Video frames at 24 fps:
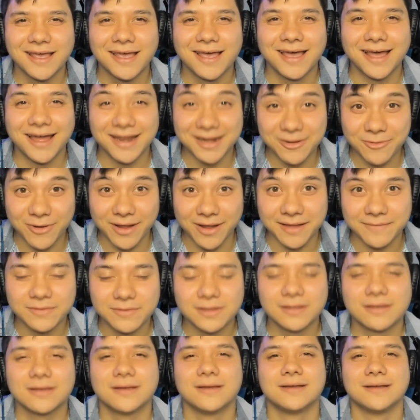Anyway,
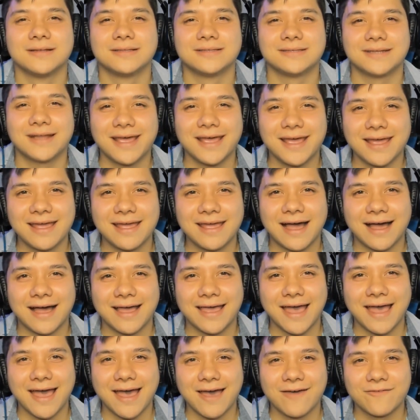today I
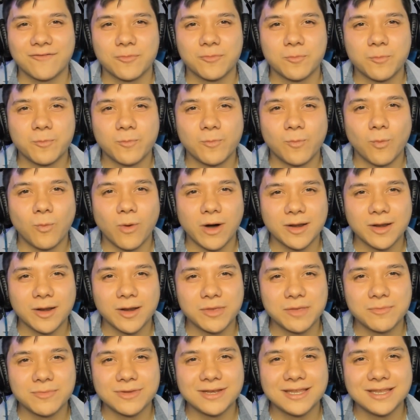have Wannibe
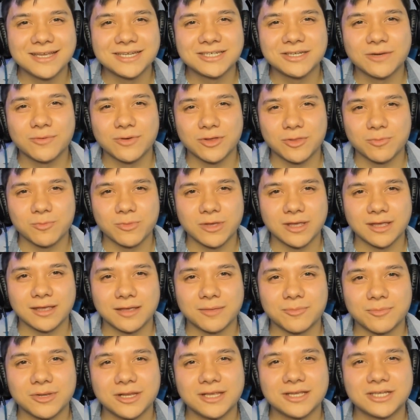Manisha with me.
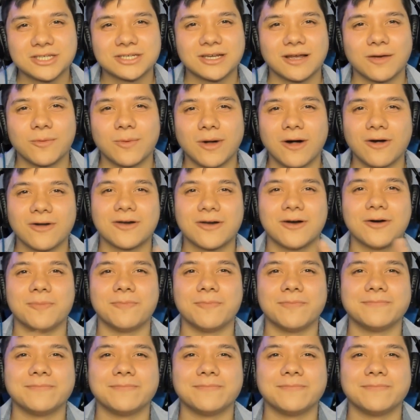Manisha, welcome.